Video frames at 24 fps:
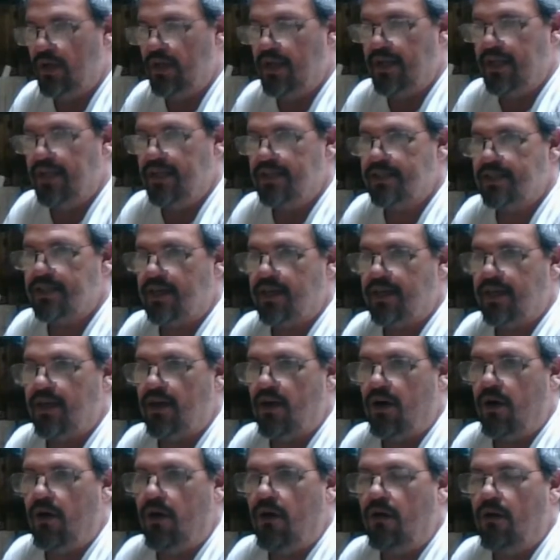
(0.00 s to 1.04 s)
It is a
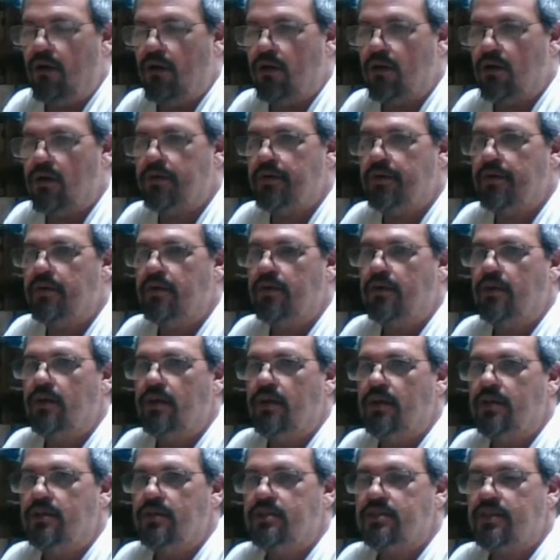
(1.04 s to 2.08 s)
hard
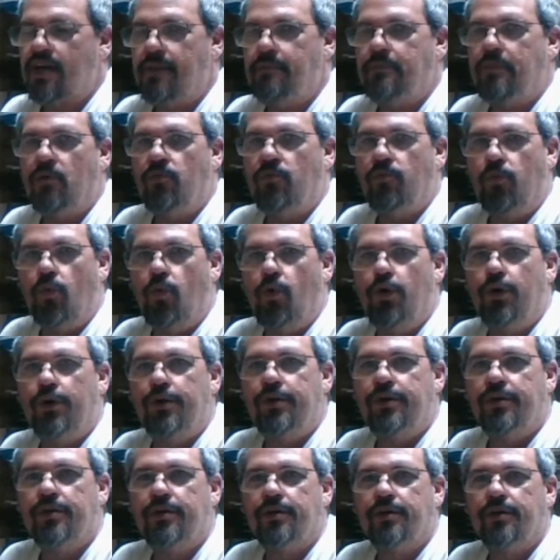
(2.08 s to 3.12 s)
type of
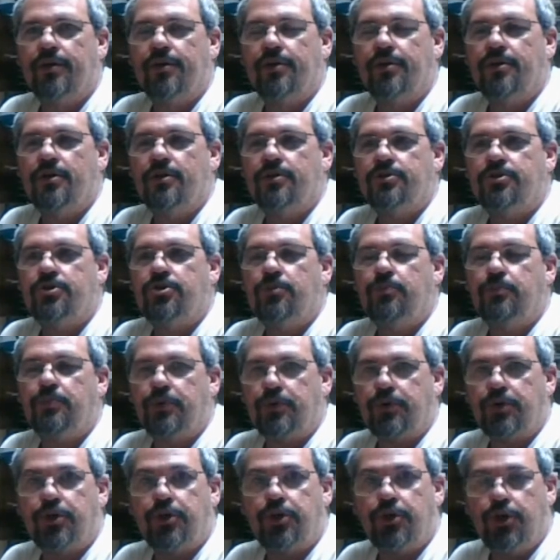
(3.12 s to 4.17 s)
wood to
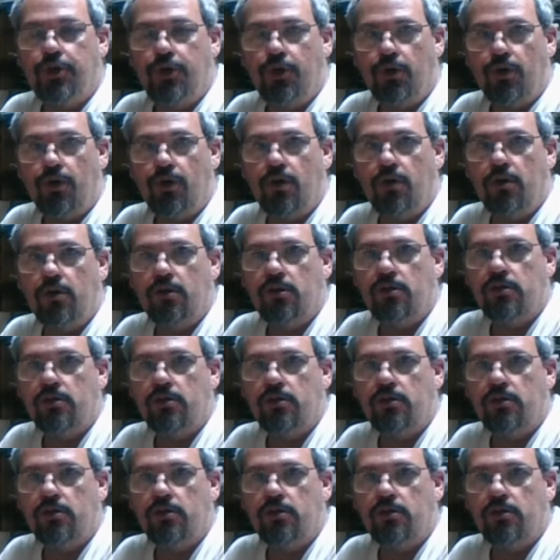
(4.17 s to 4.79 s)
procure.